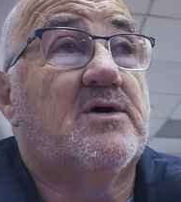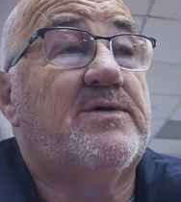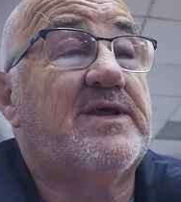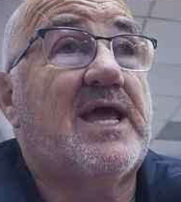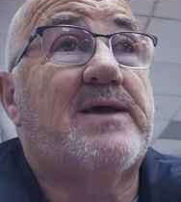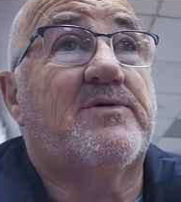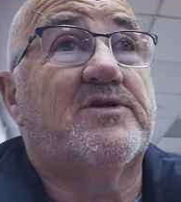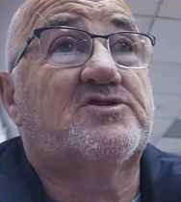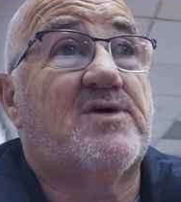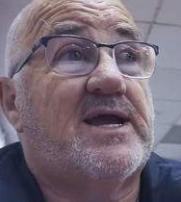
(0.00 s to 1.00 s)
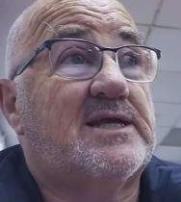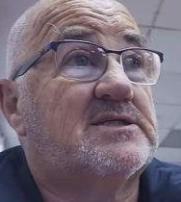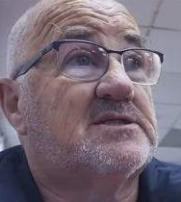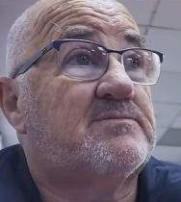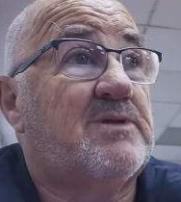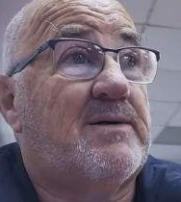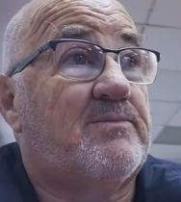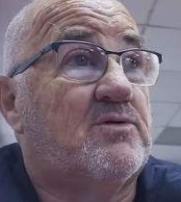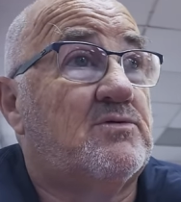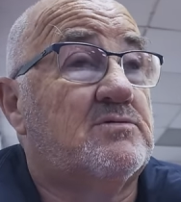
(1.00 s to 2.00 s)
And when they came on the trains,
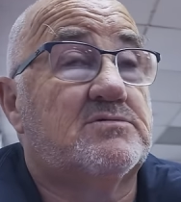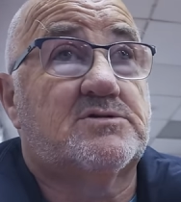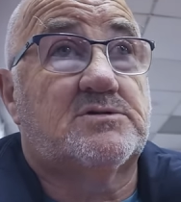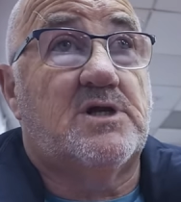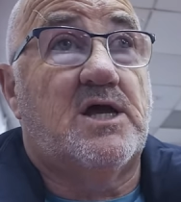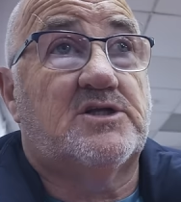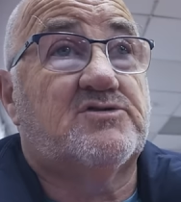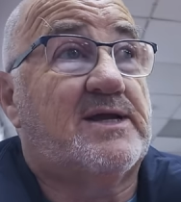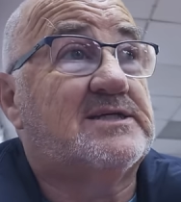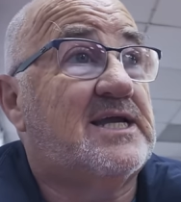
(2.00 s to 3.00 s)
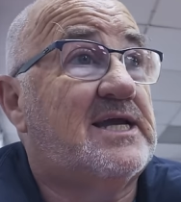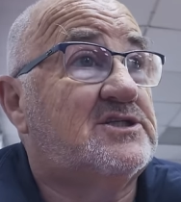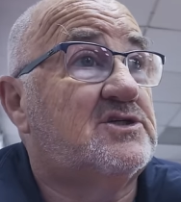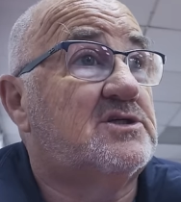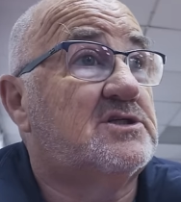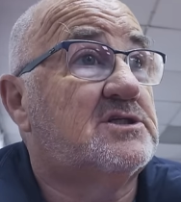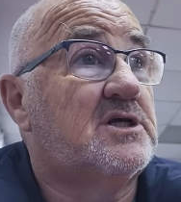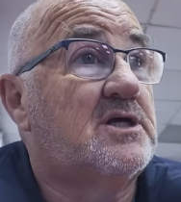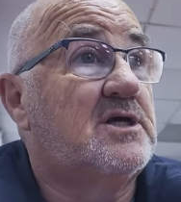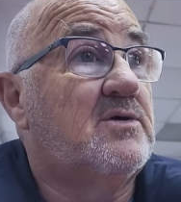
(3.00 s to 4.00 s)
Blackpool uh, train stations,
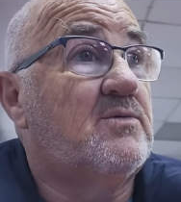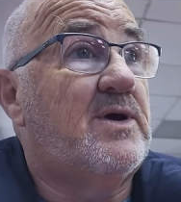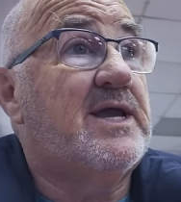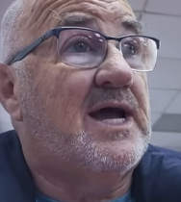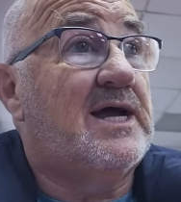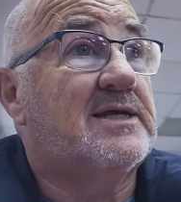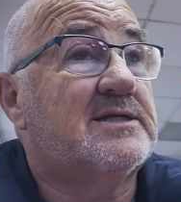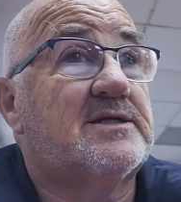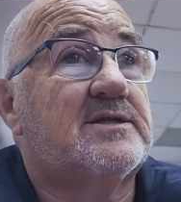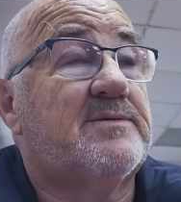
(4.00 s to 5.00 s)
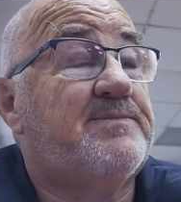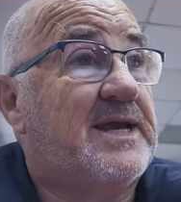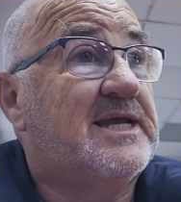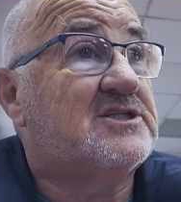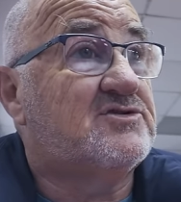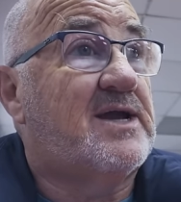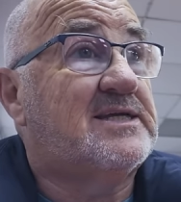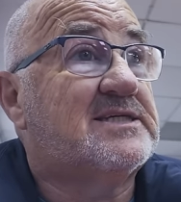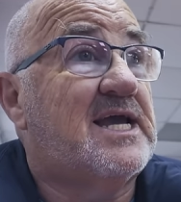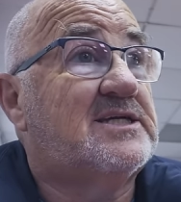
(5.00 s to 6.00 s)
we have the biggest
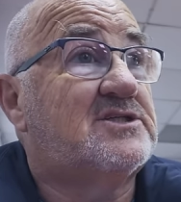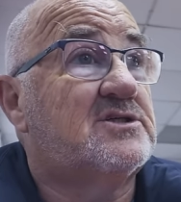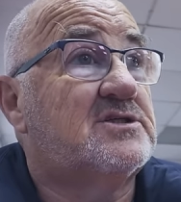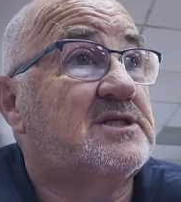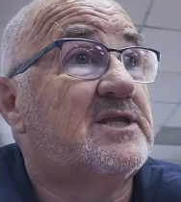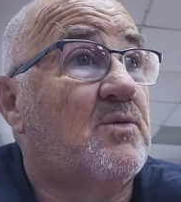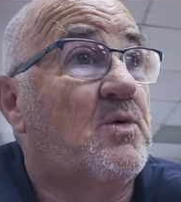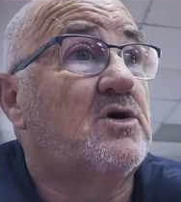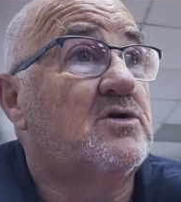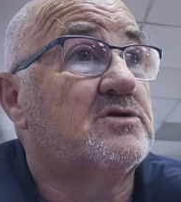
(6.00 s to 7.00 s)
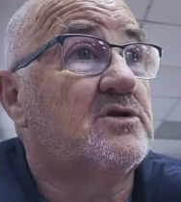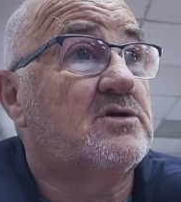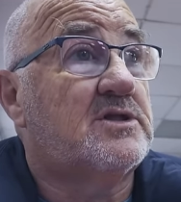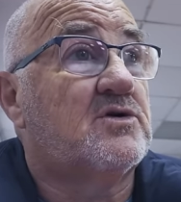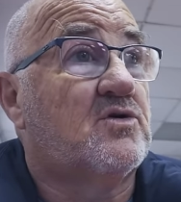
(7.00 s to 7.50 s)
train stations in the world, not in